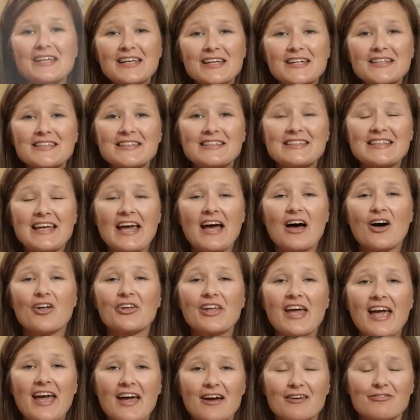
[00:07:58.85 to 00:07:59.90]
get down
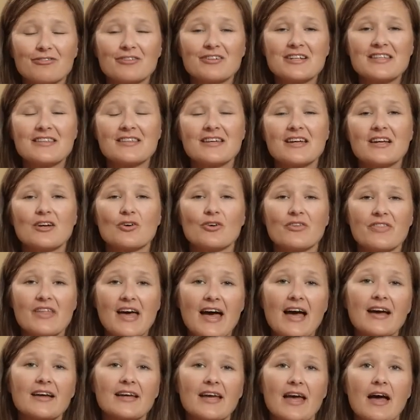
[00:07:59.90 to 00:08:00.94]
everything on
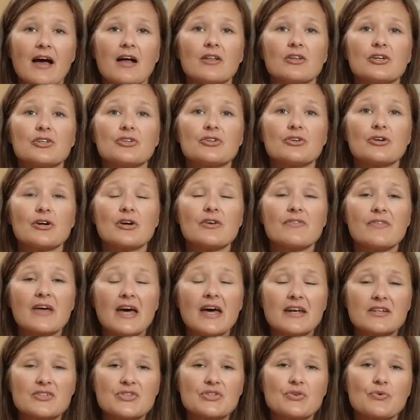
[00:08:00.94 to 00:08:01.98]
that calendar
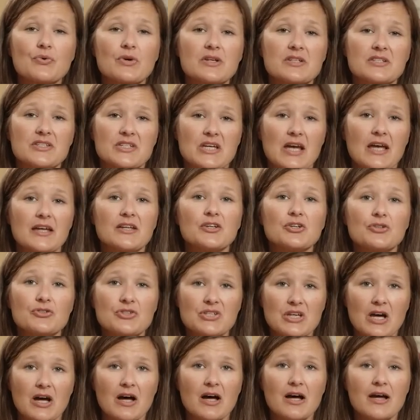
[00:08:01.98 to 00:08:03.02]
that is going to take your
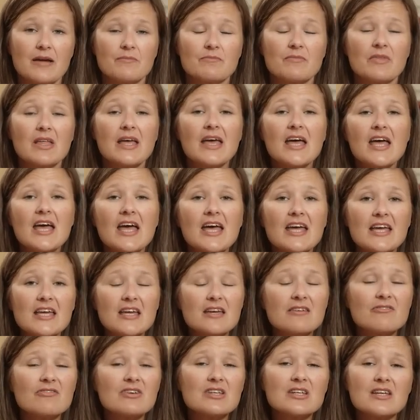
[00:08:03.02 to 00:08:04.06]
time.
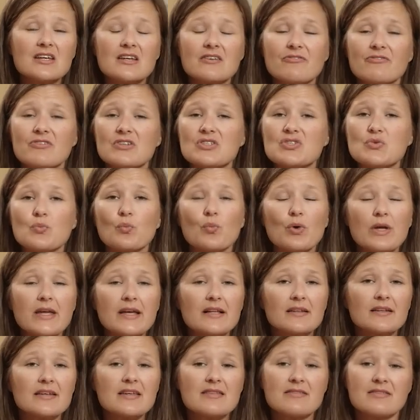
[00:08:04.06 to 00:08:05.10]
Even if it's weekly